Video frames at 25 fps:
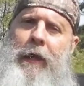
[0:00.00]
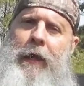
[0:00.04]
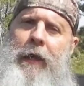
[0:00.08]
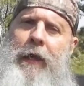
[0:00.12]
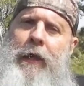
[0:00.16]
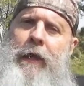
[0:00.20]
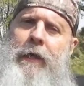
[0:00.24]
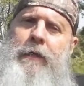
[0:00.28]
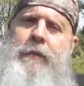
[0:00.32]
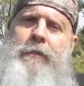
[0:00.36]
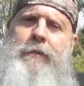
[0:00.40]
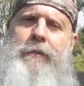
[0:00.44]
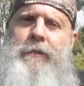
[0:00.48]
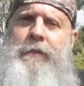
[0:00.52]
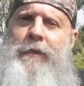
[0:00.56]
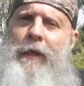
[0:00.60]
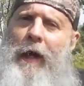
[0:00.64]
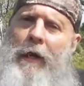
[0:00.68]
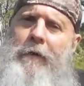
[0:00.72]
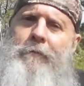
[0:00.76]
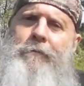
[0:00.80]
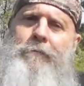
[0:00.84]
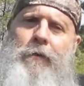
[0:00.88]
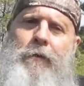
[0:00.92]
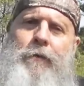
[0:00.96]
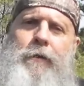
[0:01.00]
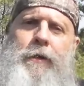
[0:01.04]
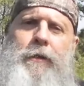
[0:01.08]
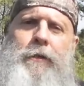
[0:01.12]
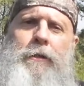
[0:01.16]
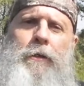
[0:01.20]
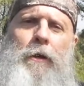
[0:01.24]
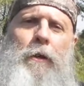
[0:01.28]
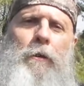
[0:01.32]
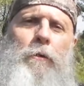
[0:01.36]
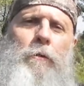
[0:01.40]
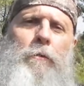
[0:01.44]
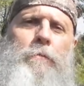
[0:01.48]
he's not very
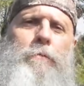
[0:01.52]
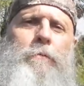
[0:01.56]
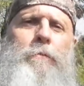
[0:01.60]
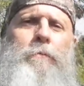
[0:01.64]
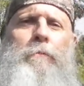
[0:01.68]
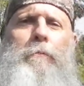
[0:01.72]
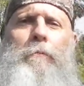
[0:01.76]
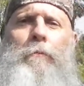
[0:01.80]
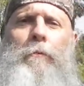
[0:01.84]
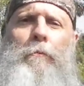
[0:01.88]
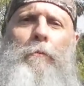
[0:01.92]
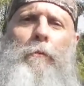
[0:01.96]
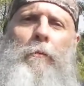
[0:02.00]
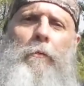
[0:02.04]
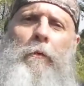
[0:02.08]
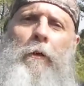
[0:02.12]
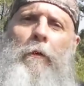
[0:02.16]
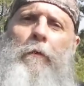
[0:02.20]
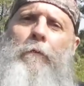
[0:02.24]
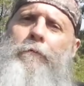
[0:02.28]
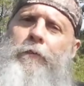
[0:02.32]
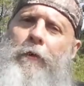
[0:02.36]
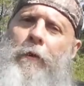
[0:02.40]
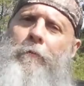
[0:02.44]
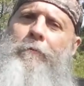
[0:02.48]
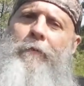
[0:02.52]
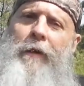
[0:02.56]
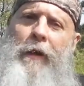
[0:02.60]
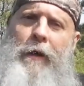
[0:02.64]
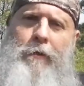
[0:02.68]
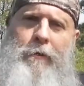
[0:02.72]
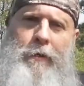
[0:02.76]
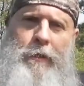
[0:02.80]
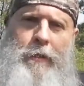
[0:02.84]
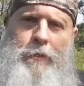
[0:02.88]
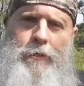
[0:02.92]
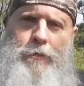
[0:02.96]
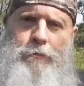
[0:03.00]
known for
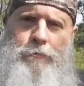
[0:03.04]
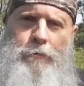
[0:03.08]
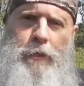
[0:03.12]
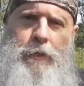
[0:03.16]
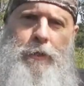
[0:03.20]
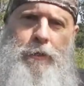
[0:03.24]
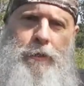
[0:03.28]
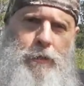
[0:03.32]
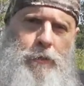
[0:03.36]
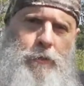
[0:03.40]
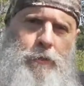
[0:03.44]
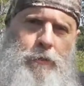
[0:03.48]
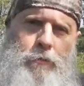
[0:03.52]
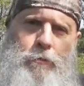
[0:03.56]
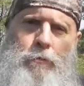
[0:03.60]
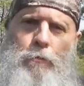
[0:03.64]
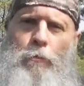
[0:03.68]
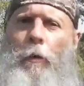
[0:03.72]
various reasons.